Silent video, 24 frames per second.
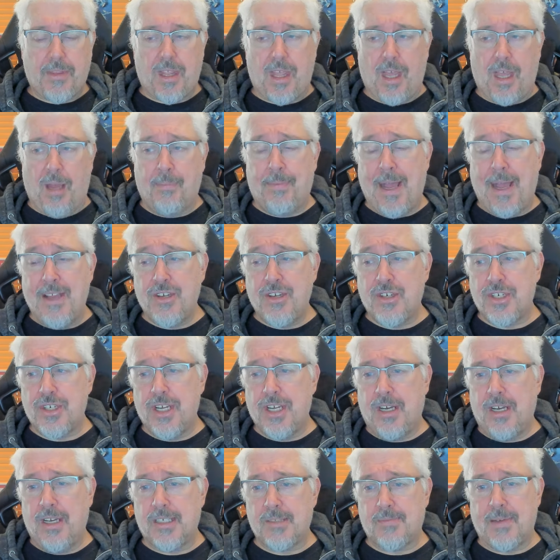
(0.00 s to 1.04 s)
a
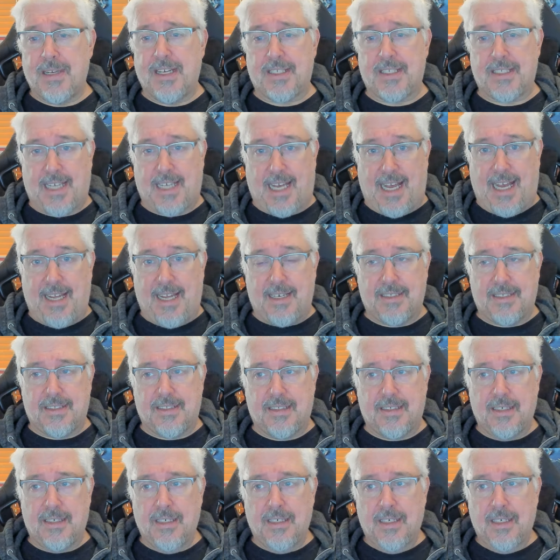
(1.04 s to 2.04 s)
pensioner has been attacked,